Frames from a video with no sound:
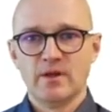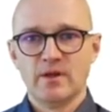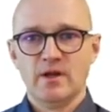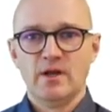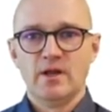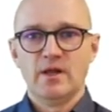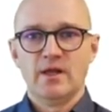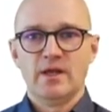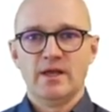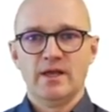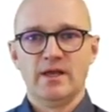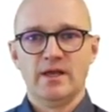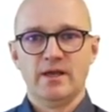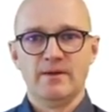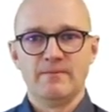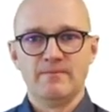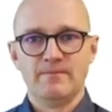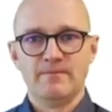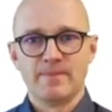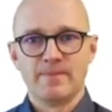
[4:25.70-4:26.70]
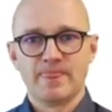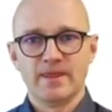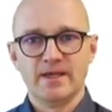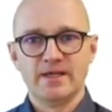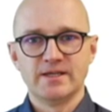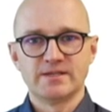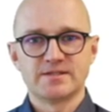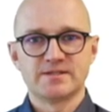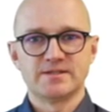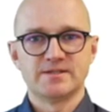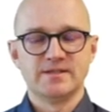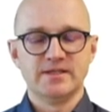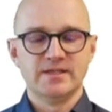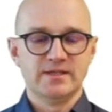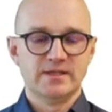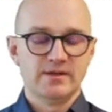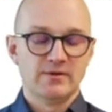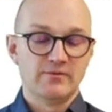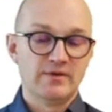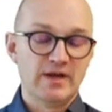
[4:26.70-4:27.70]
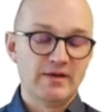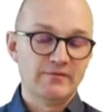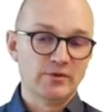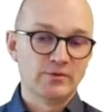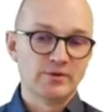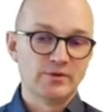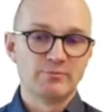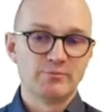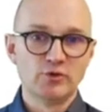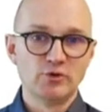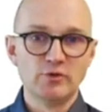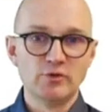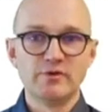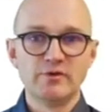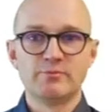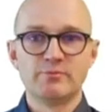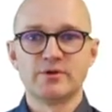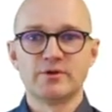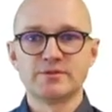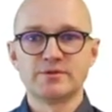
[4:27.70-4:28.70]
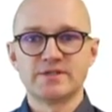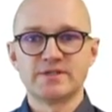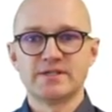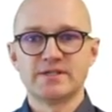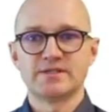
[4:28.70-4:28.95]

It's the review and approval process,